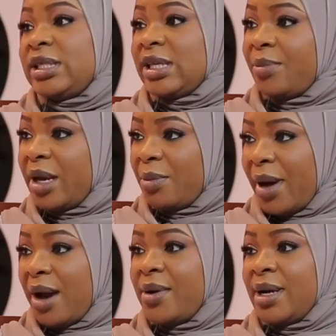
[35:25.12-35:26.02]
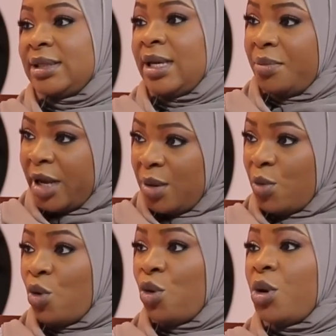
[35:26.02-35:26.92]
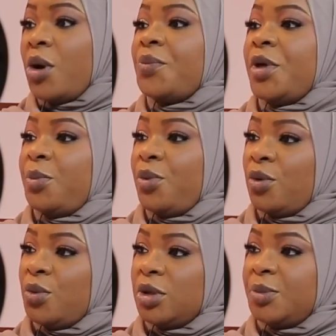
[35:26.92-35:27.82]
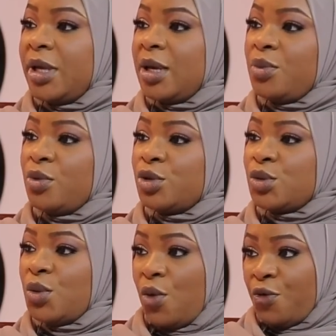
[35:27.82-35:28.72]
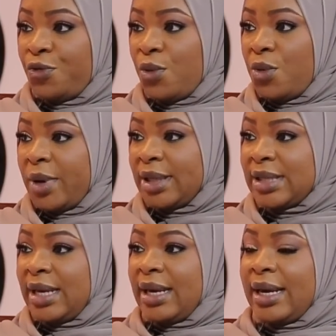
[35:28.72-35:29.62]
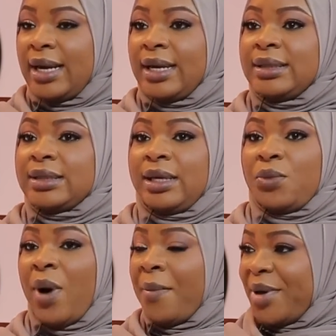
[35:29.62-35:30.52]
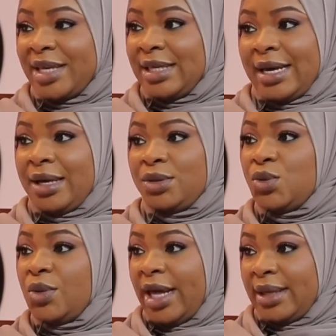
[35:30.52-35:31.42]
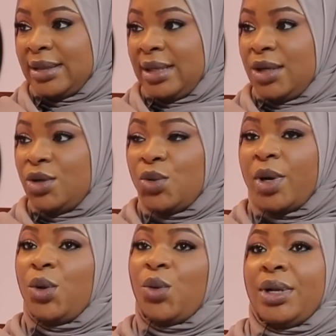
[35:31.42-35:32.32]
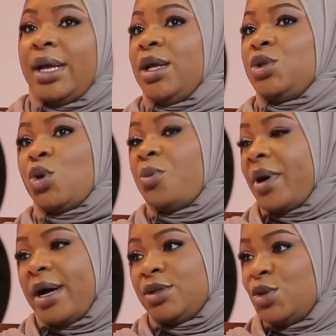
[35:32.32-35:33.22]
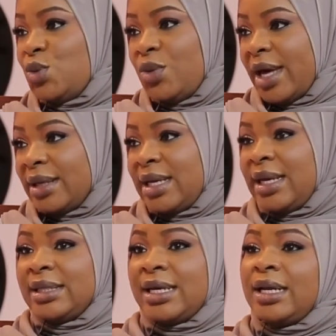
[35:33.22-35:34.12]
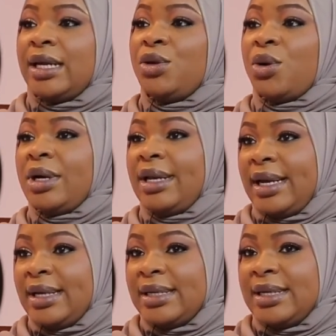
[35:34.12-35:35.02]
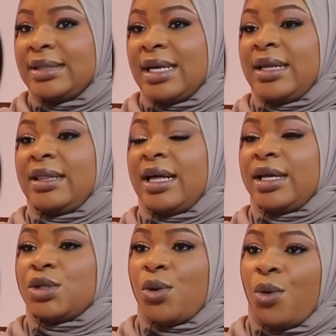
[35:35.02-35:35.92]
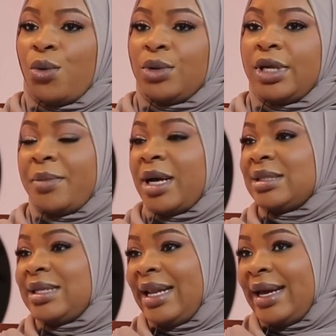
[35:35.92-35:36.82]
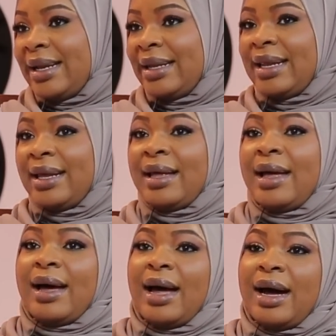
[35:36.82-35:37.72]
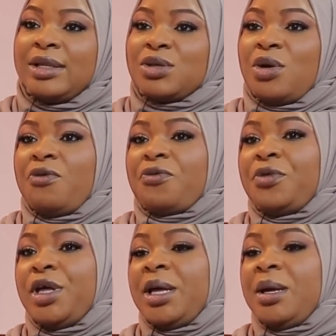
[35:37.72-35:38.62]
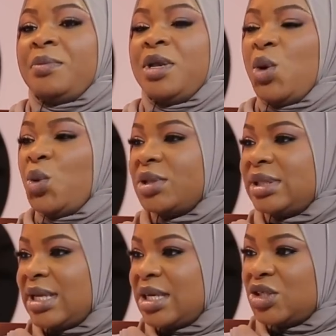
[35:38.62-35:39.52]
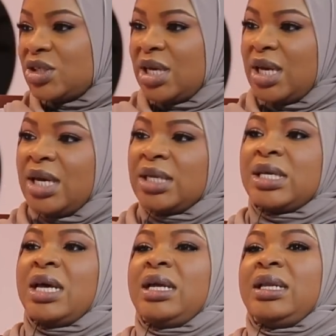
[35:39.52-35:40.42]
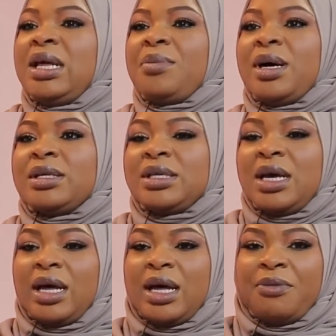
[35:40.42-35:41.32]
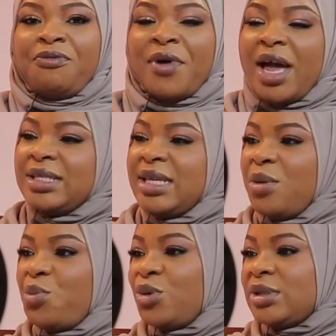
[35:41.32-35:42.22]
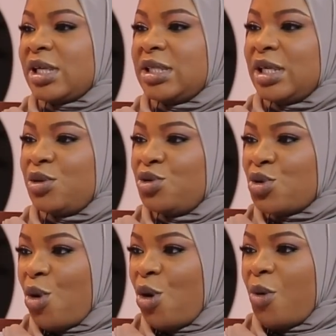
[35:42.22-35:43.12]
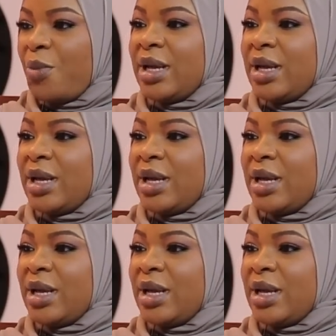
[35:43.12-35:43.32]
systemic barriers, then many more people would be able to go through it. And one person can do that. You alone at the top can't do that. Telling young ladies that, they must learn the arts of negotiations, they must fight the imposter syndrome,